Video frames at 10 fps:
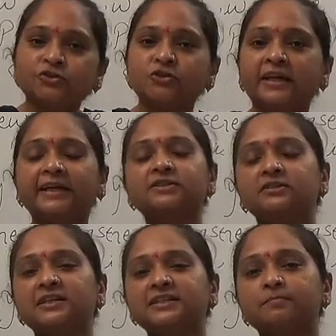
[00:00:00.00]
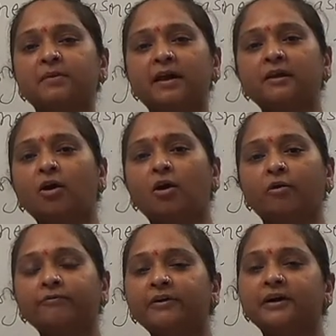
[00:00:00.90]
changed the smell
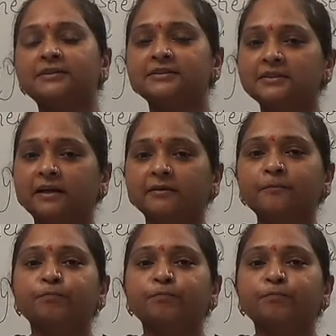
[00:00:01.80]
of her son